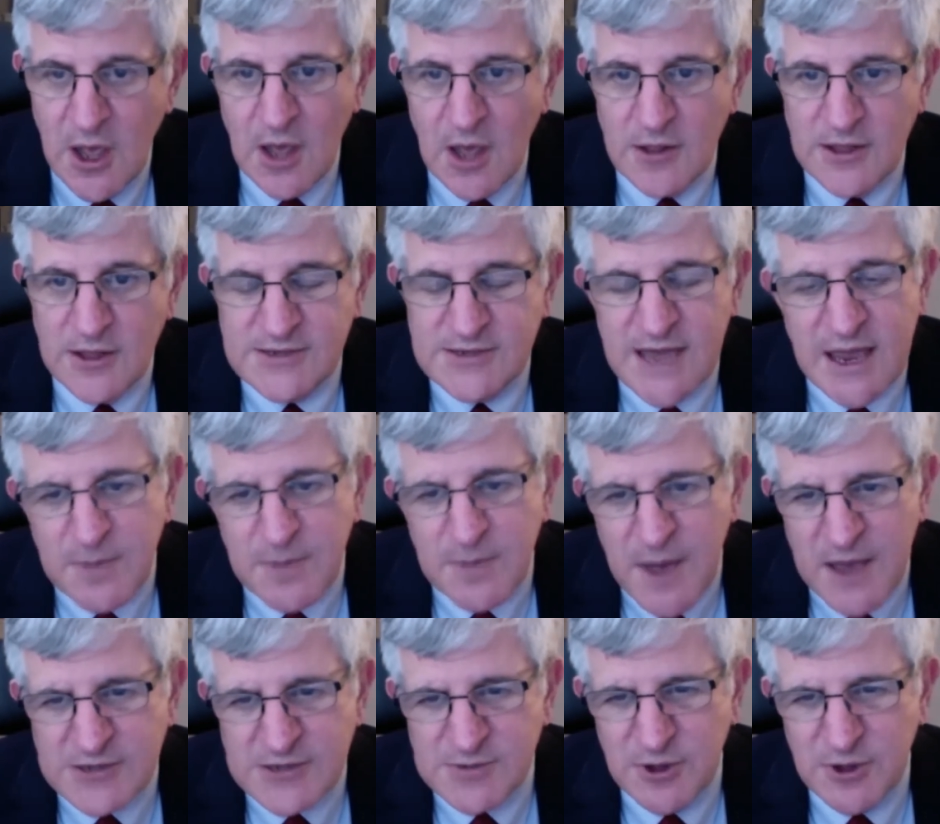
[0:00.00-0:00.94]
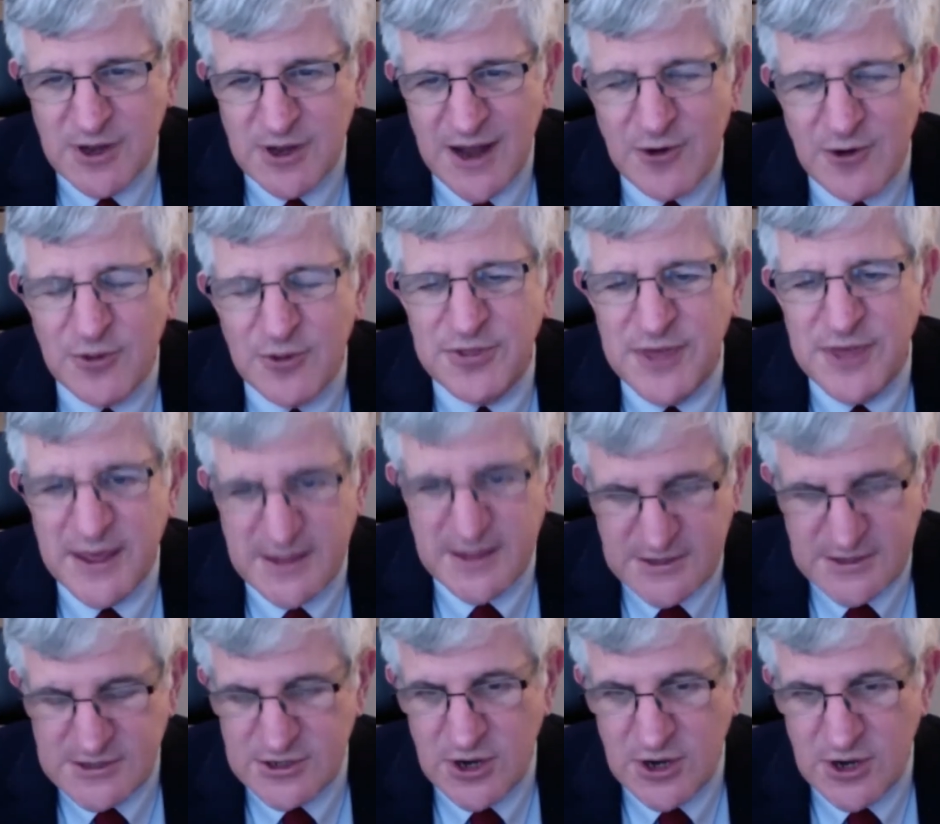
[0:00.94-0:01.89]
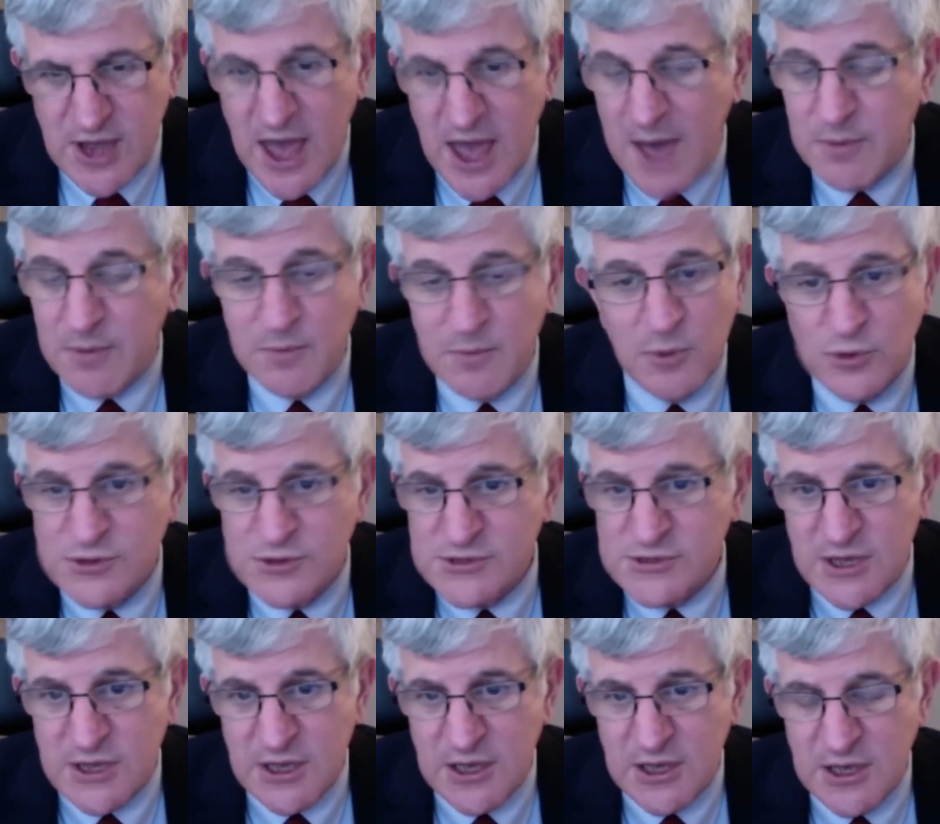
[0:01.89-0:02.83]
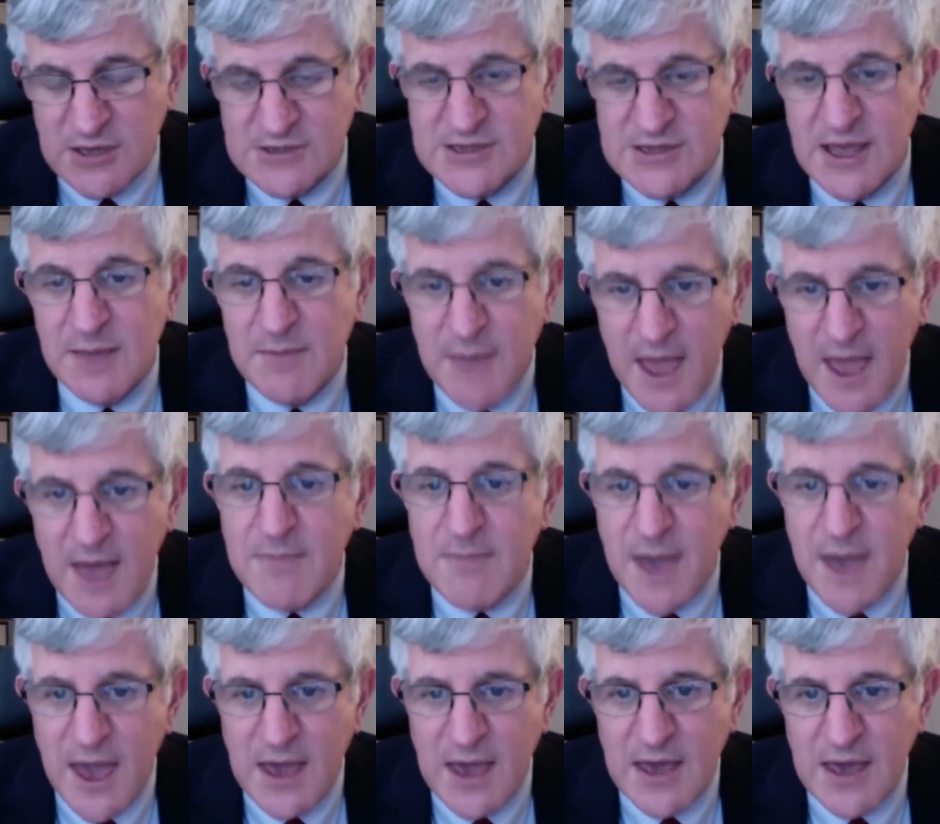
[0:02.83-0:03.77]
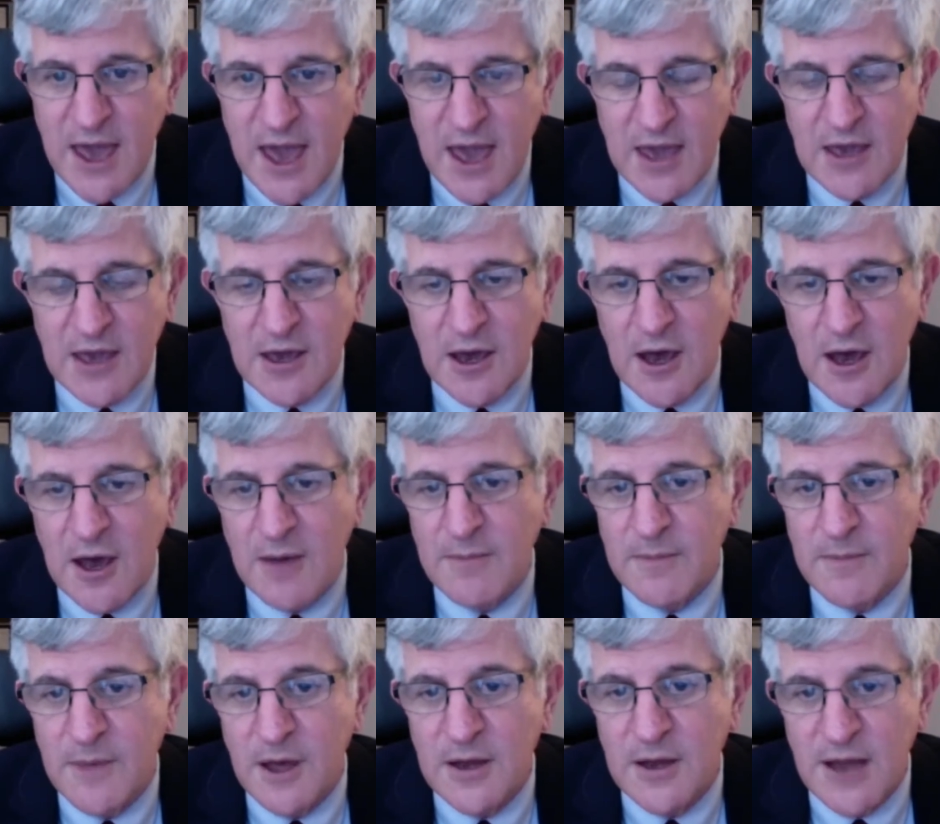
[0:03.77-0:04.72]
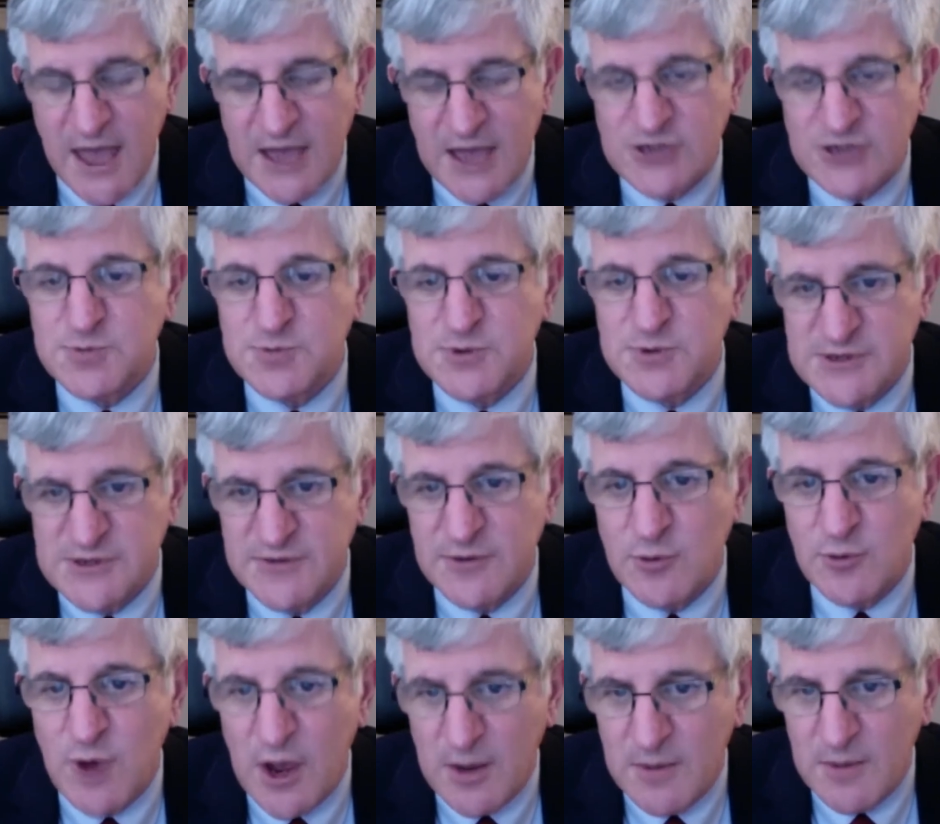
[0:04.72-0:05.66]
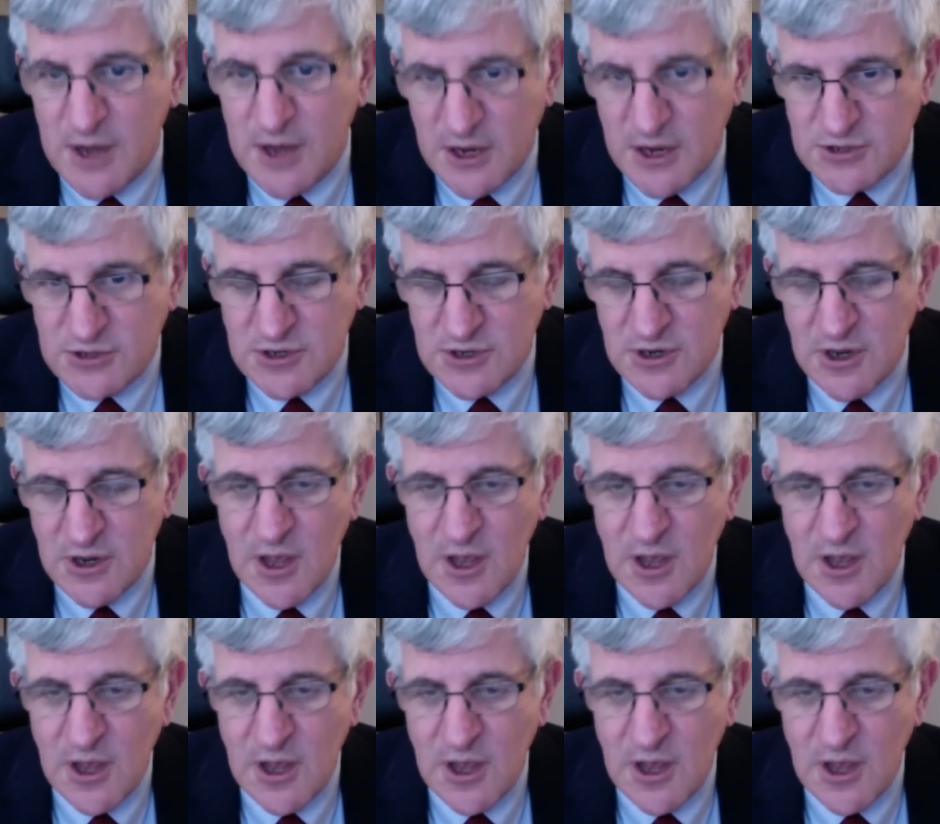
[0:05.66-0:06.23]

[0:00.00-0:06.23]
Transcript: The second possibility, and I don't think this is going to happen, but we'll see, is they may make an age-specific recommendation.